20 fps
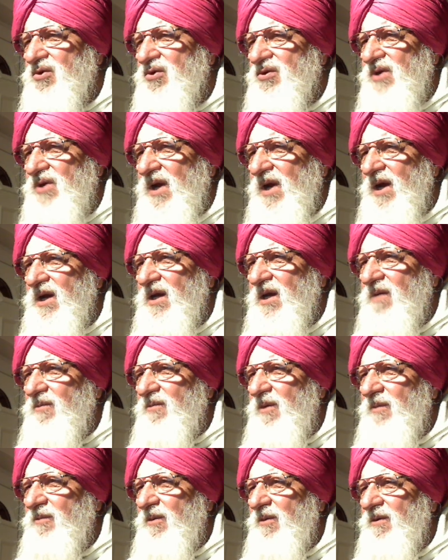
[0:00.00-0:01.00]
standing
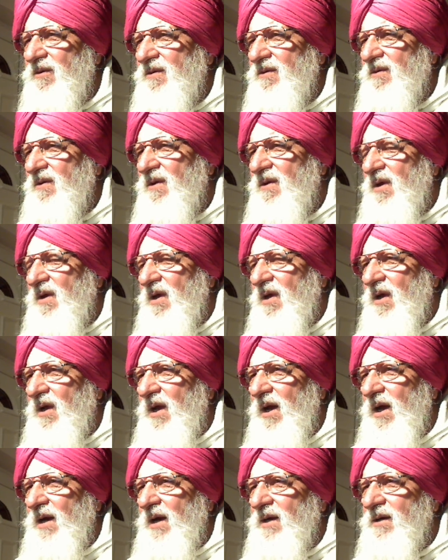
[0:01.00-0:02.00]
people,
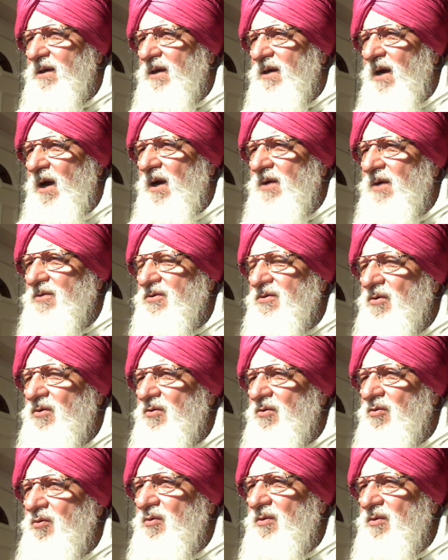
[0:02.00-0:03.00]
and also
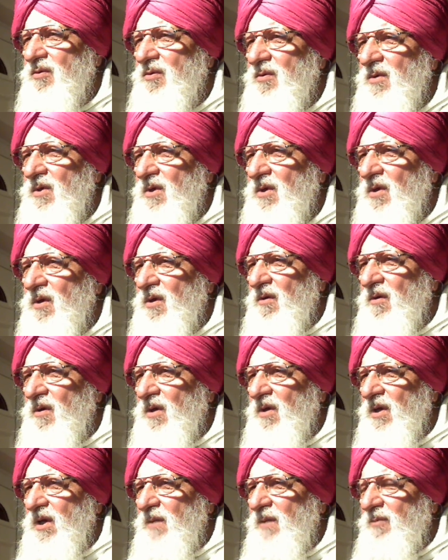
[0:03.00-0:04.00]
to
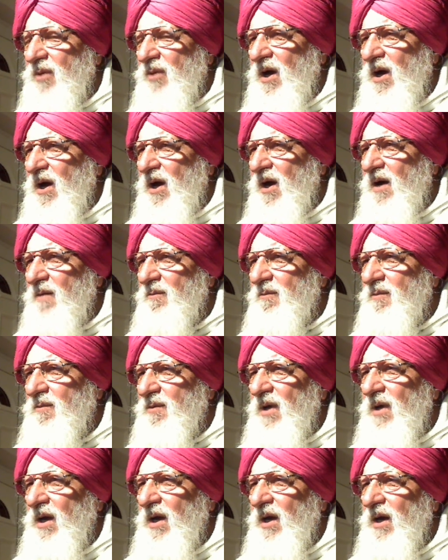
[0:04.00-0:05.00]
Abraham
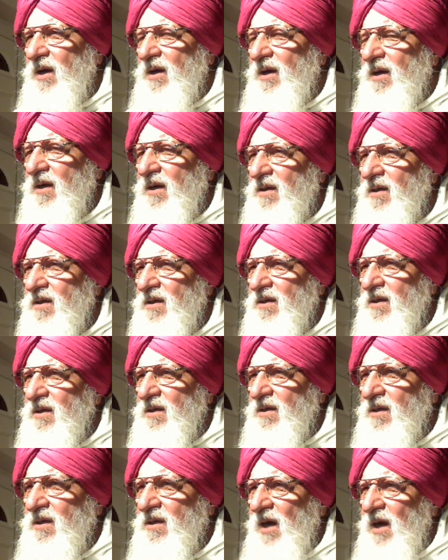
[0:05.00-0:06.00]
and
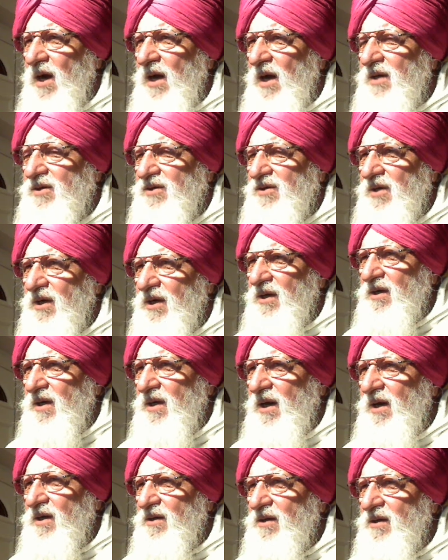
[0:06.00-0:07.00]
Isaac
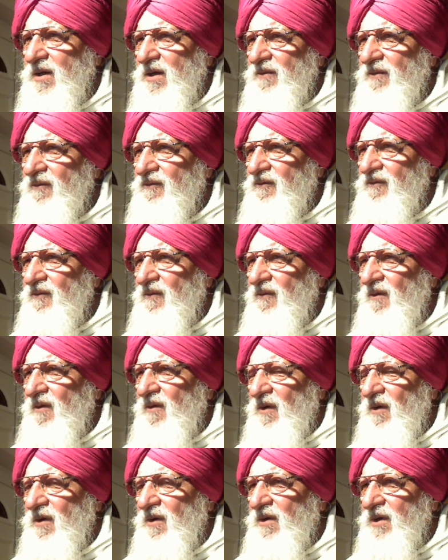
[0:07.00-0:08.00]
and their
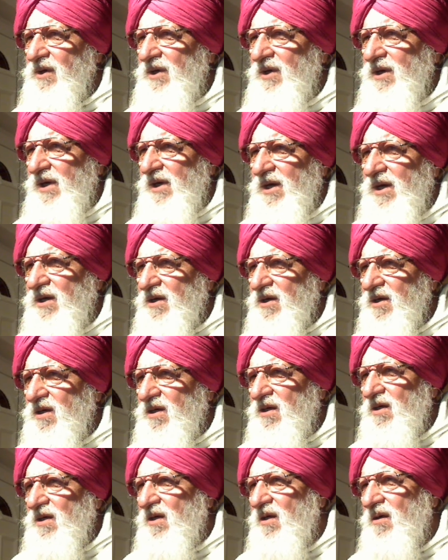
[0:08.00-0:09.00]

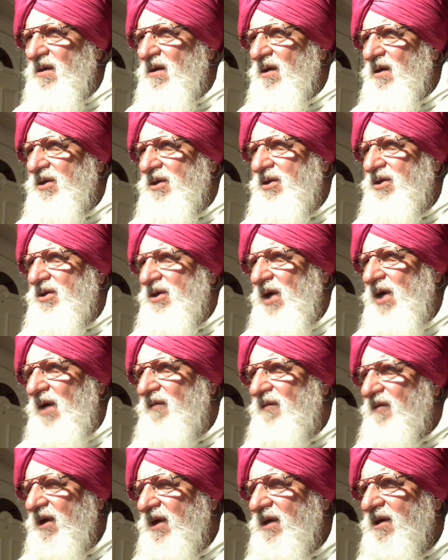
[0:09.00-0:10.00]
creator
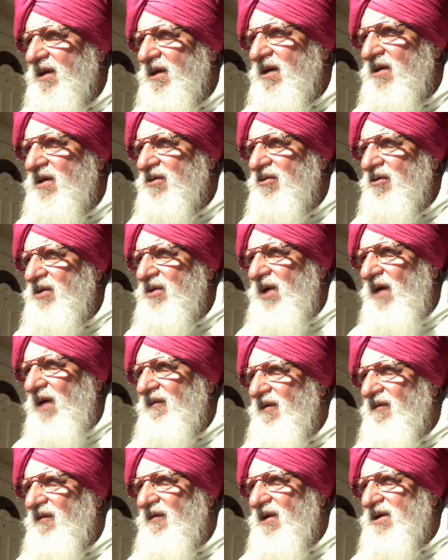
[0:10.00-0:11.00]
Yahweh. So
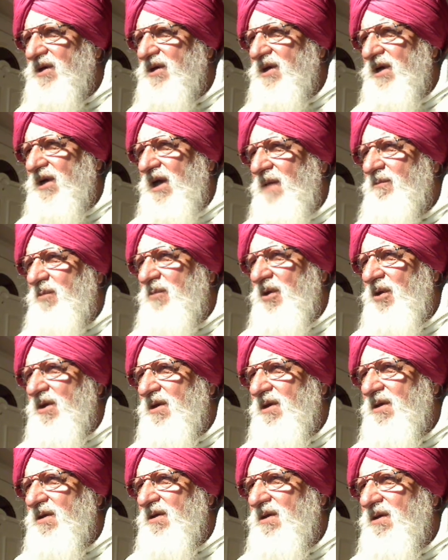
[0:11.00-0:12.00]
Yahweh wasn't happy,
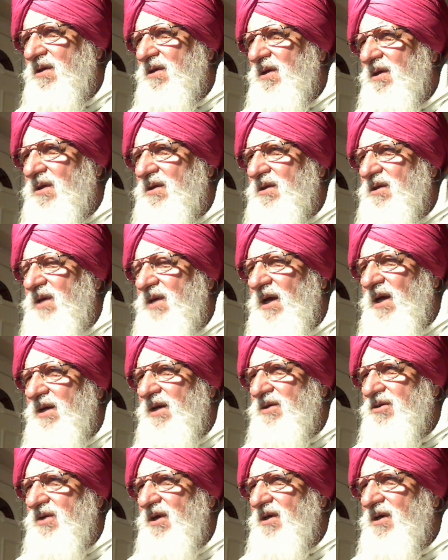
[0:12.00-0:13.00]

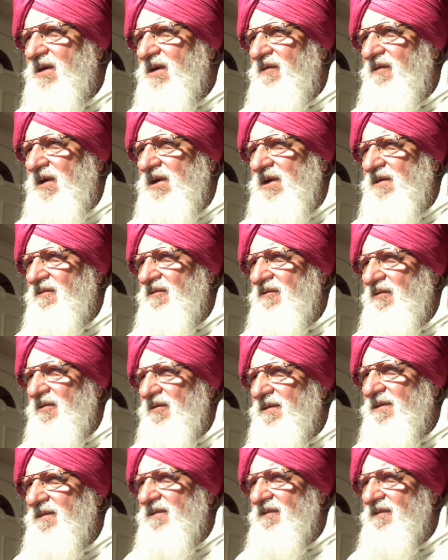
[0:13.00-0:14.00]
jealous and revengeful.